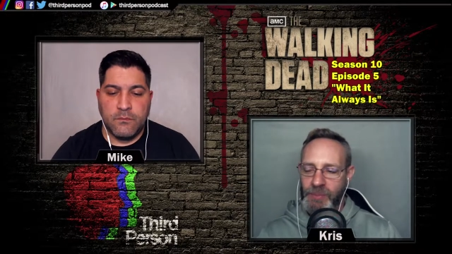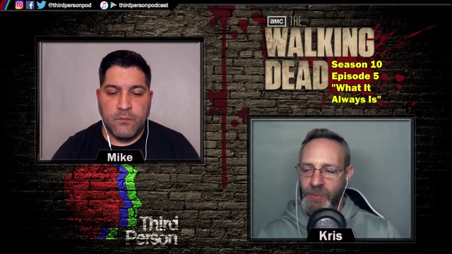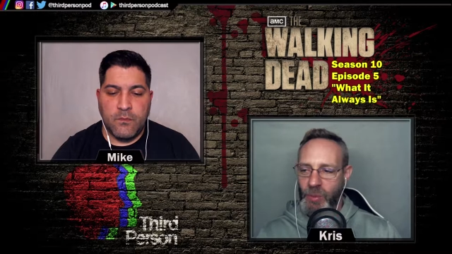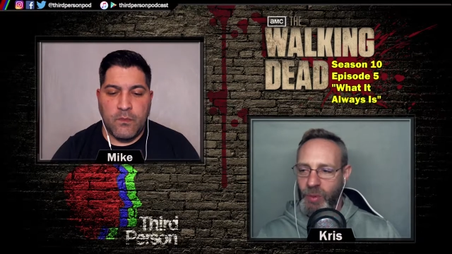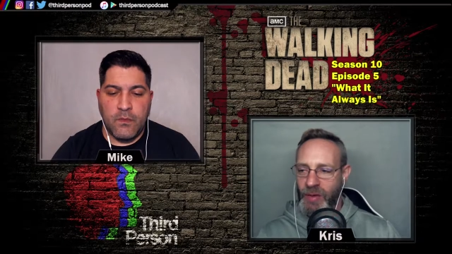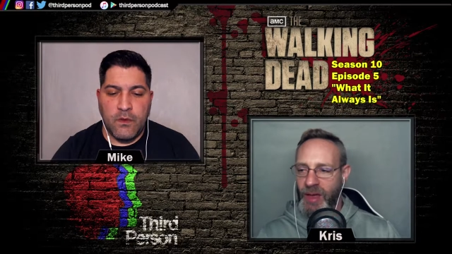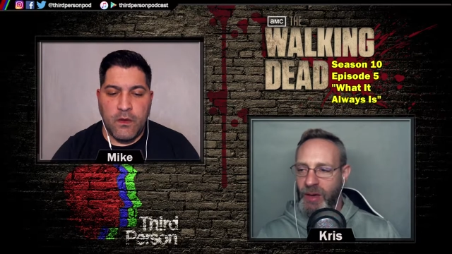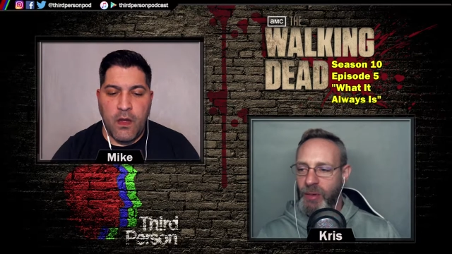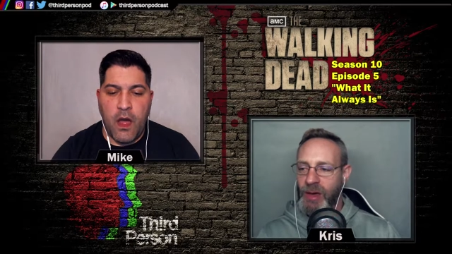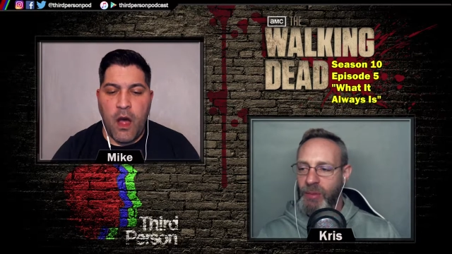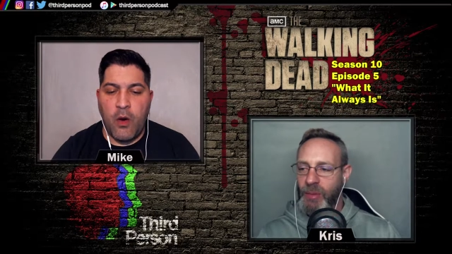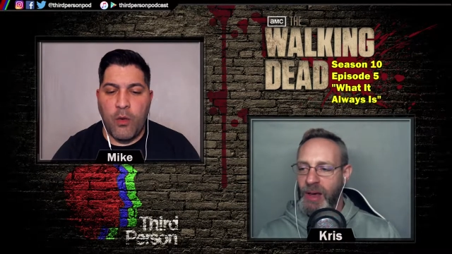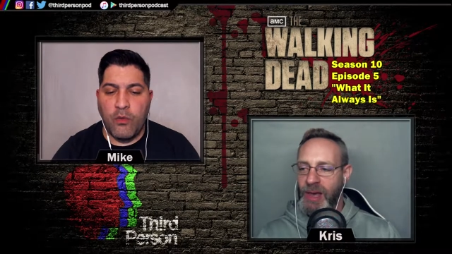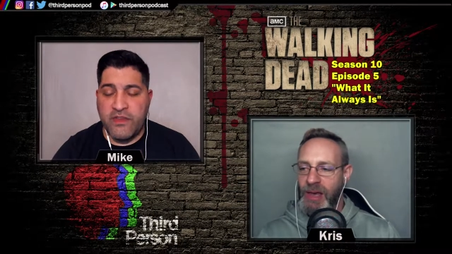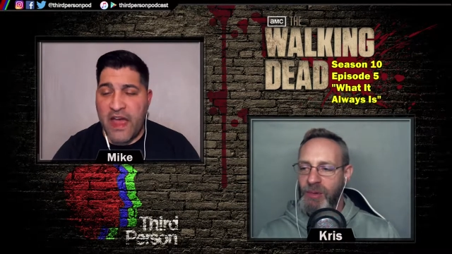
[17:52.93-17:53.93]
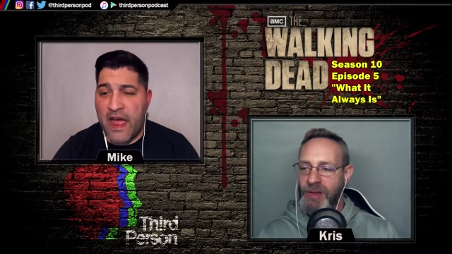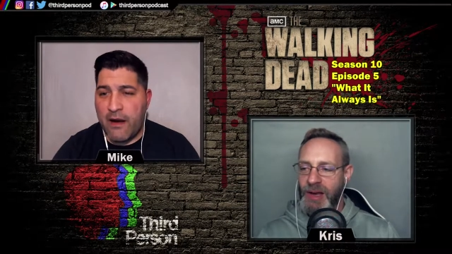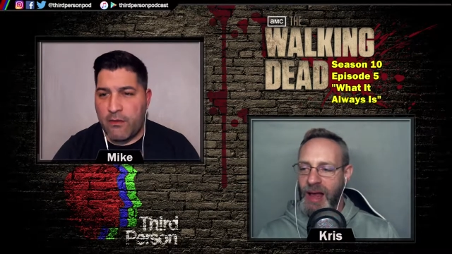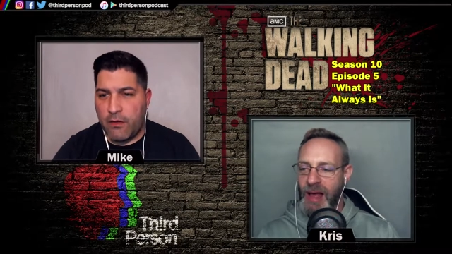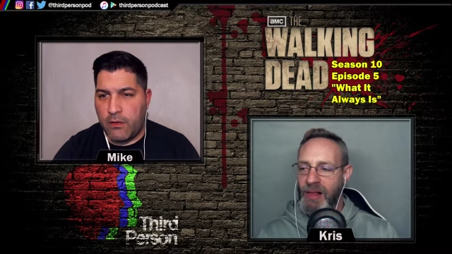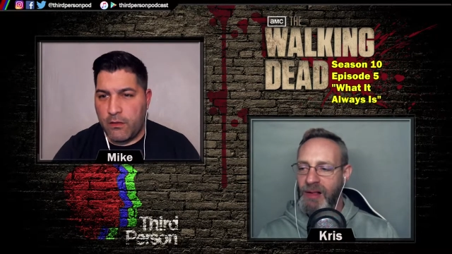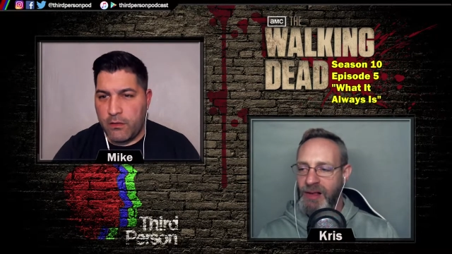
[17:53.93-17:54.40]
Speaker 1: where they were oh, he was in
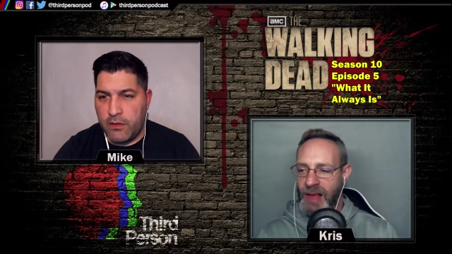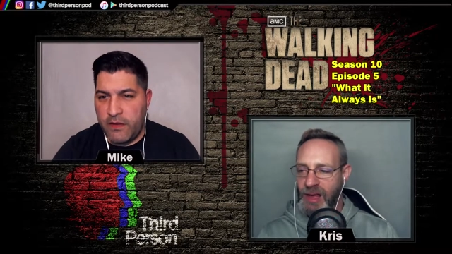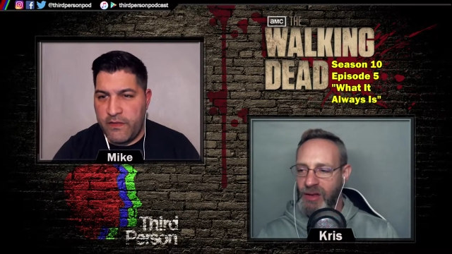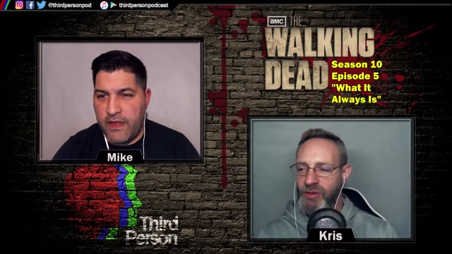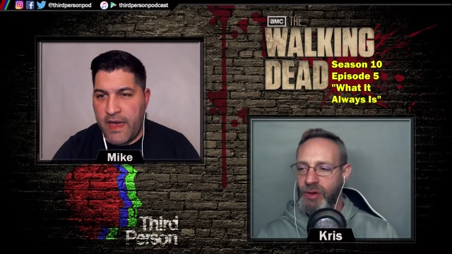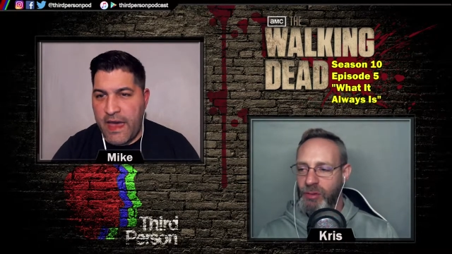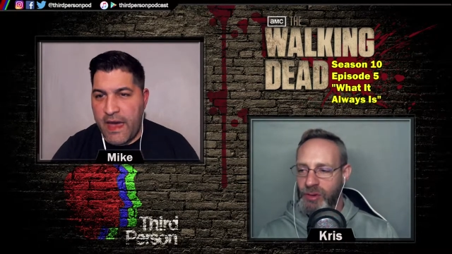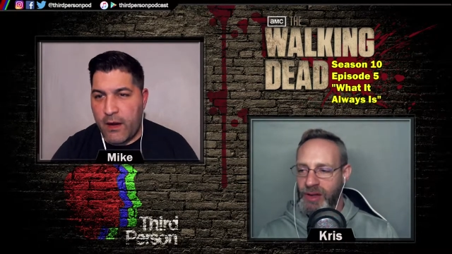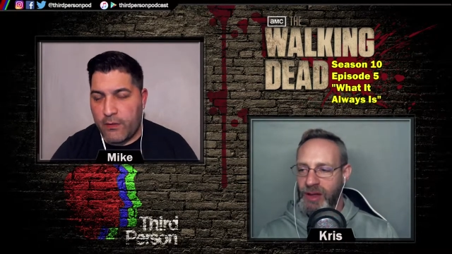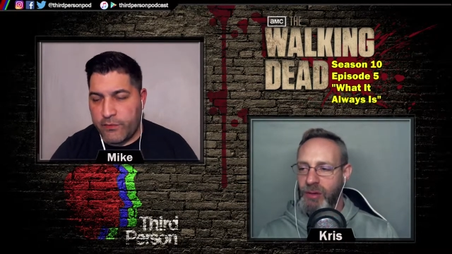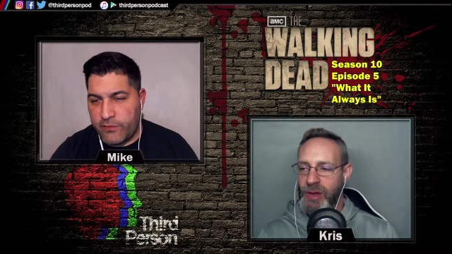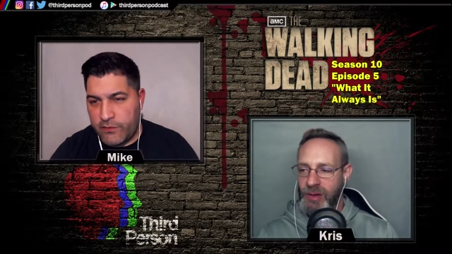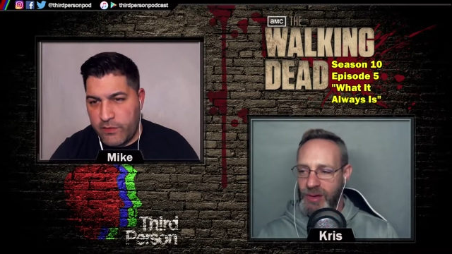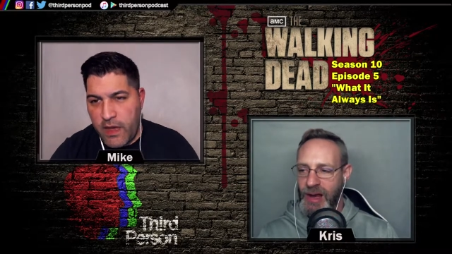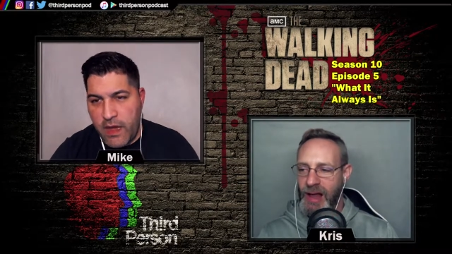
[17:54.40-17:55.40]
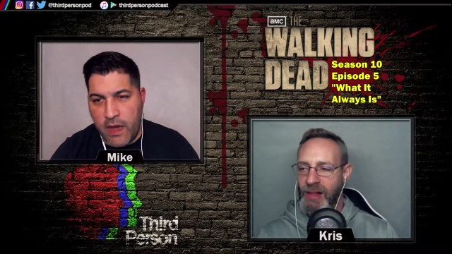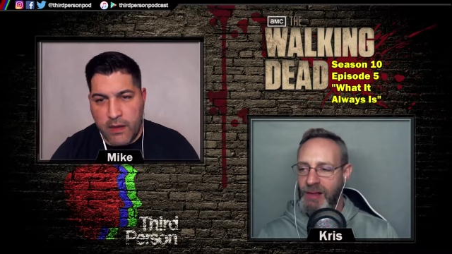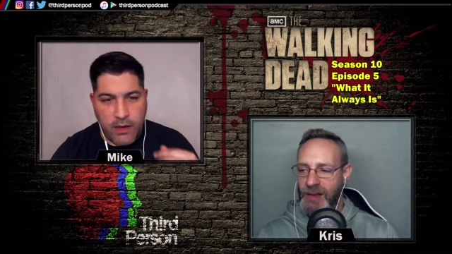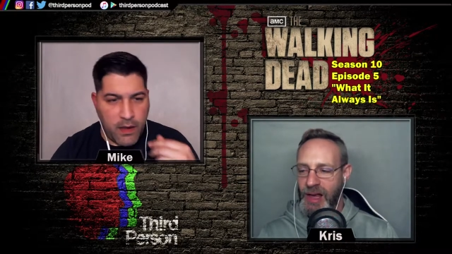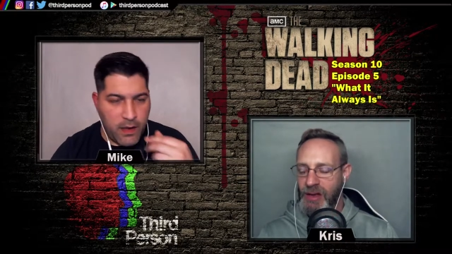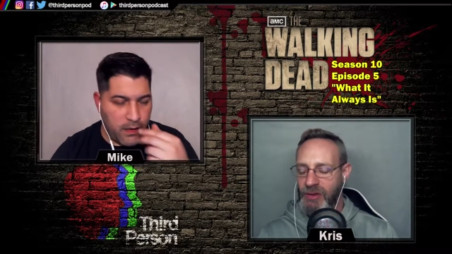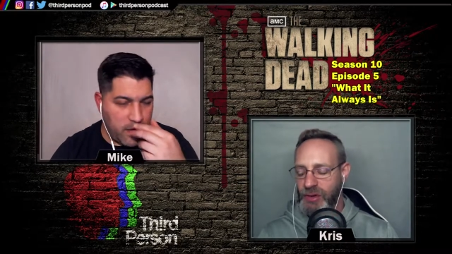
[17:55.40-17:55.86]
Alexandria in when they he's yeah, in
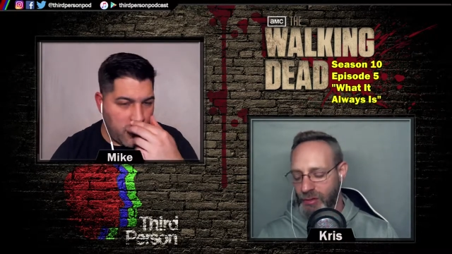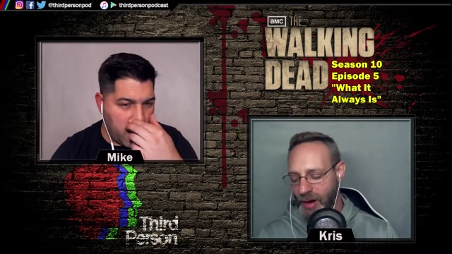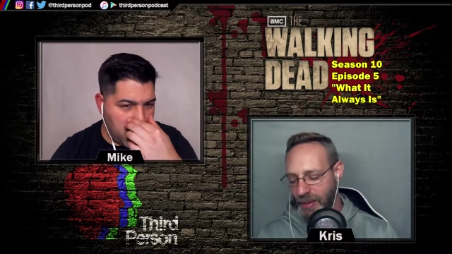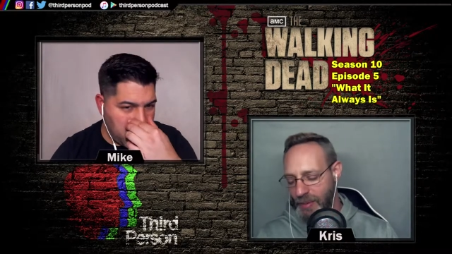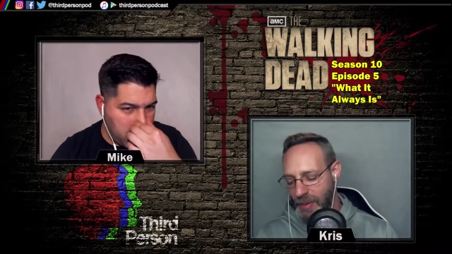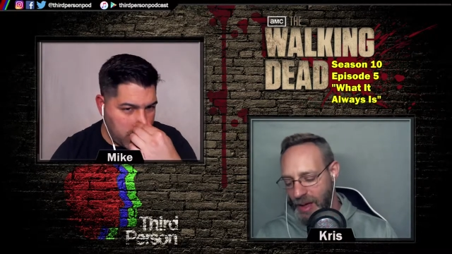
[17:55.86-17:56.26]
Alexandria, yeah, right?